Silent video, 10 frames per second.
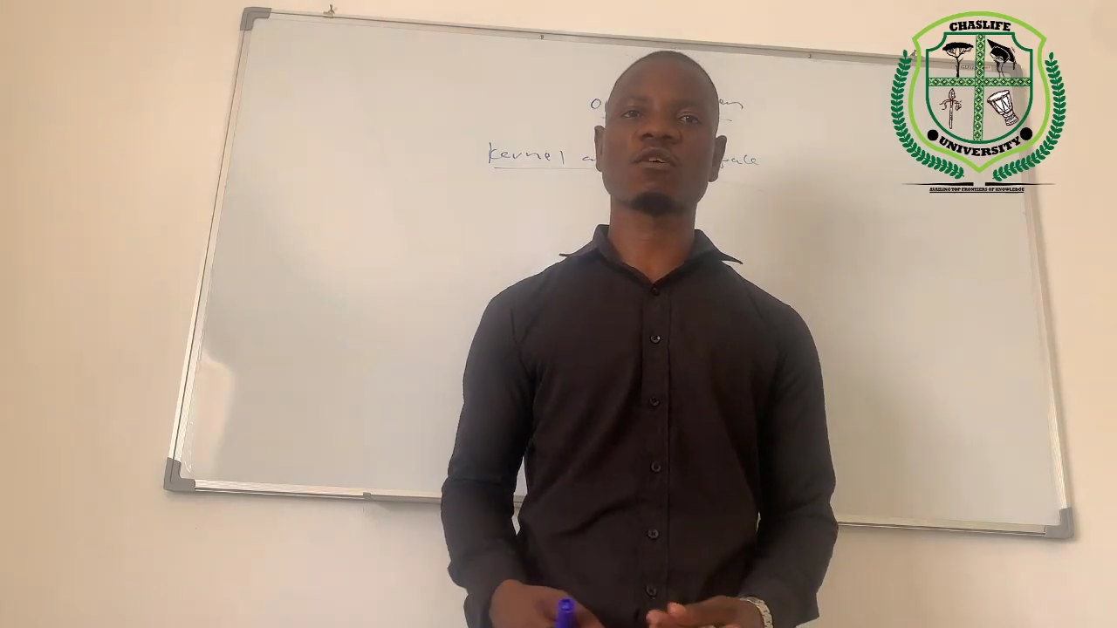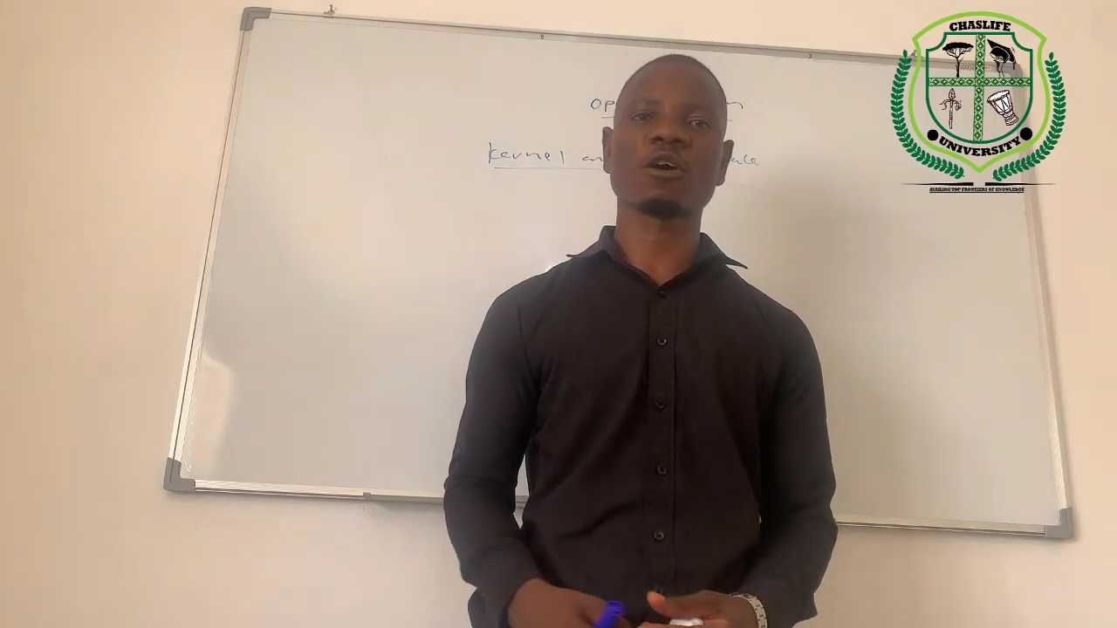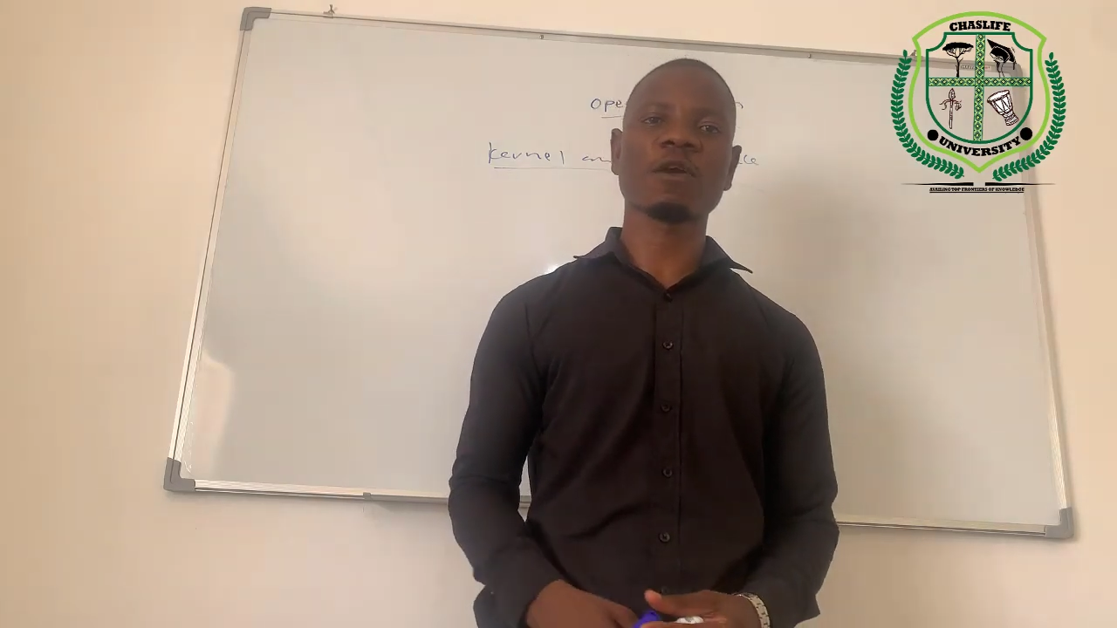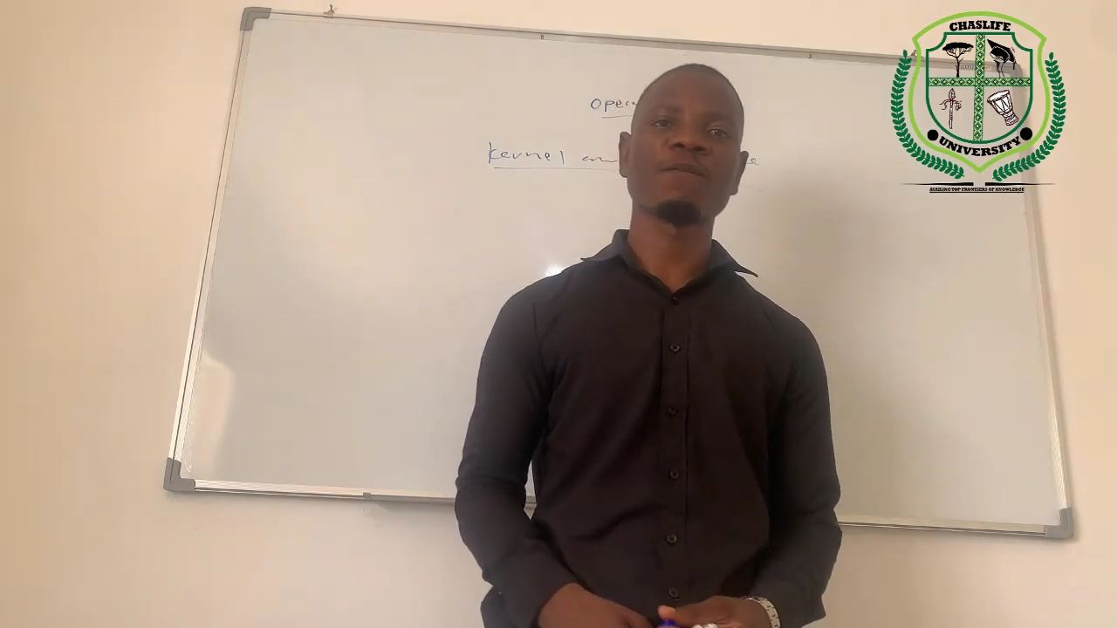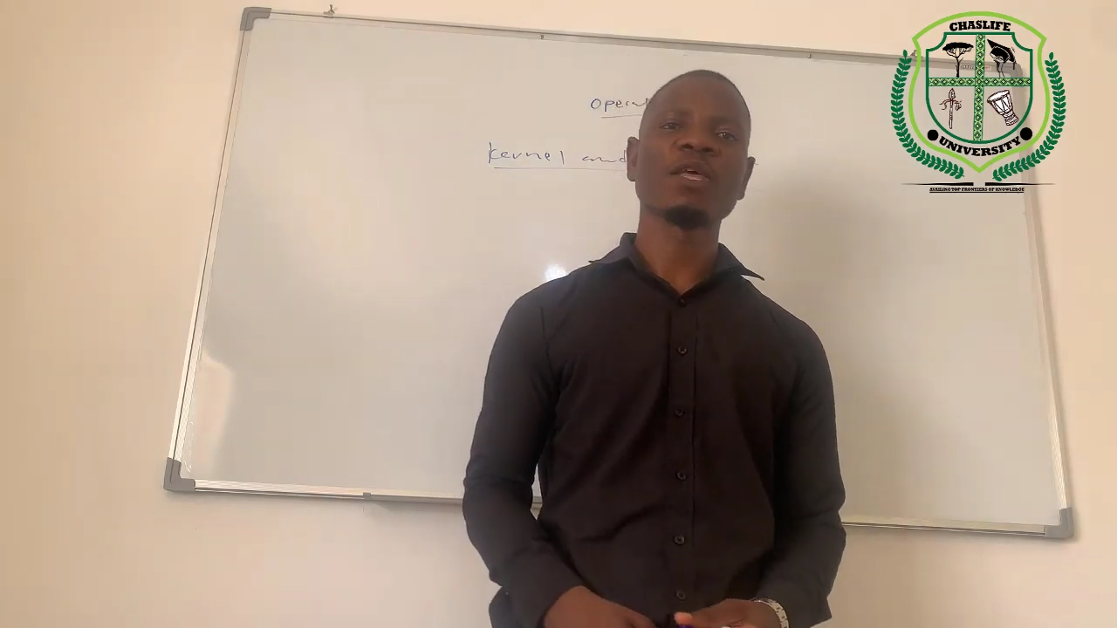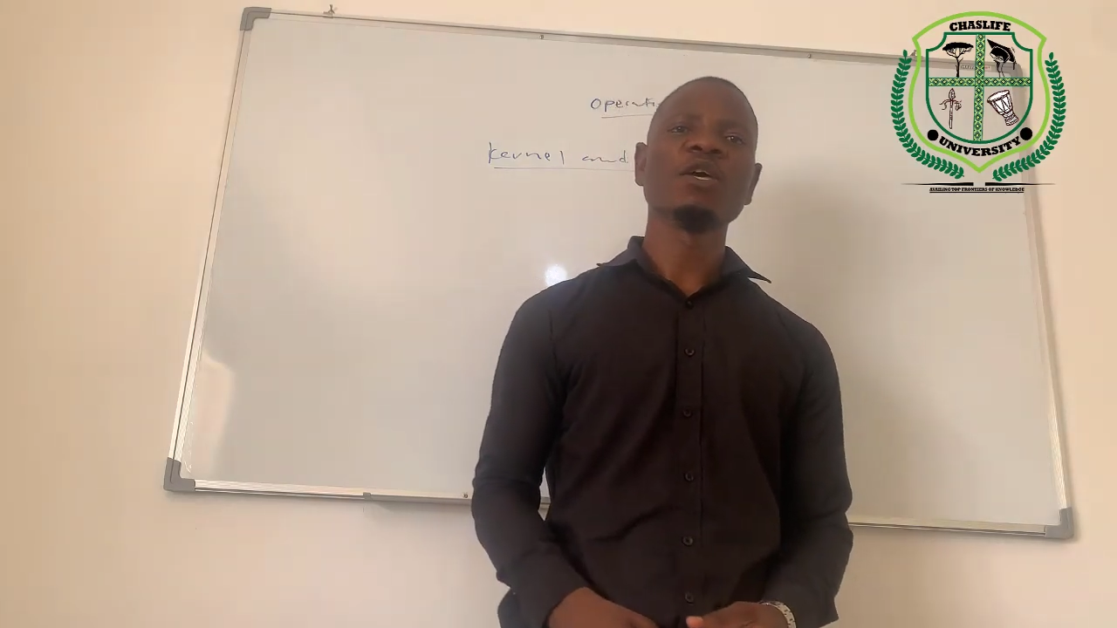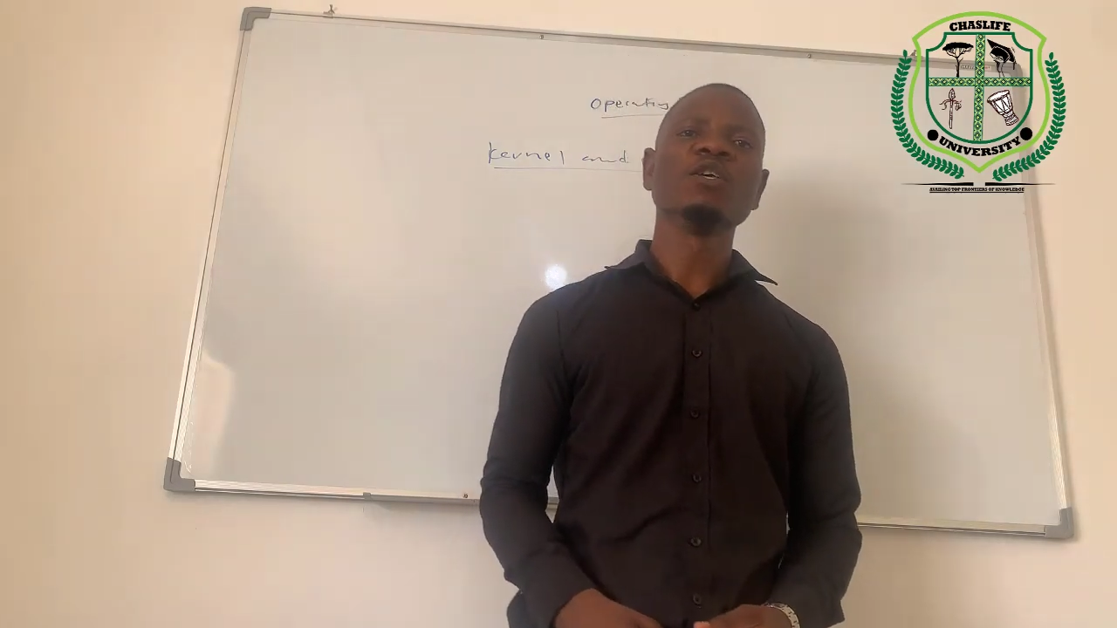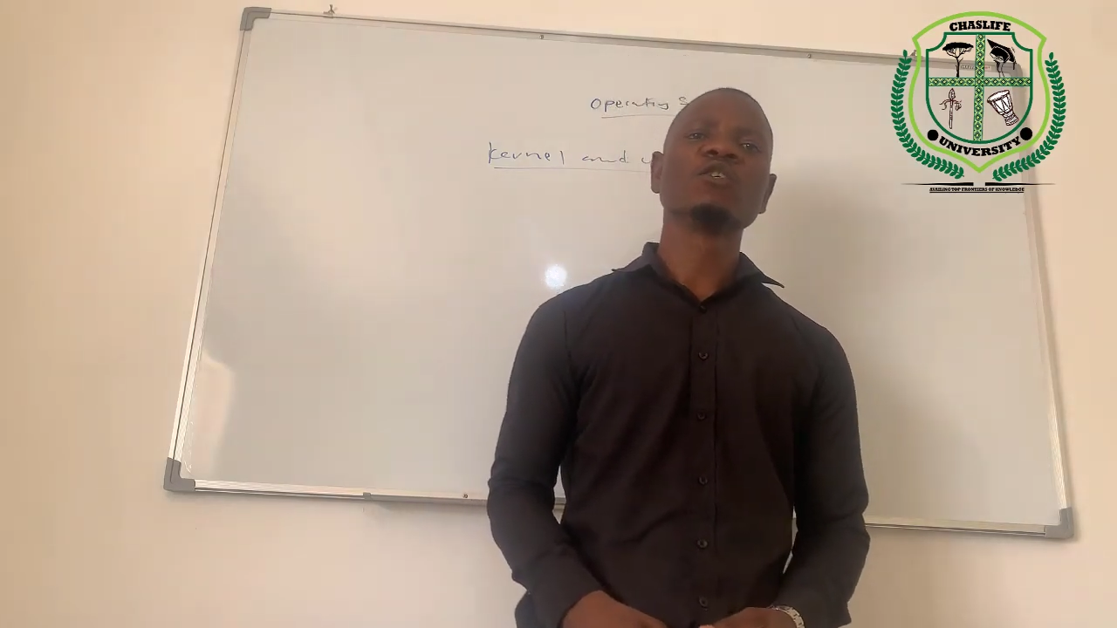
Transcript: Okay,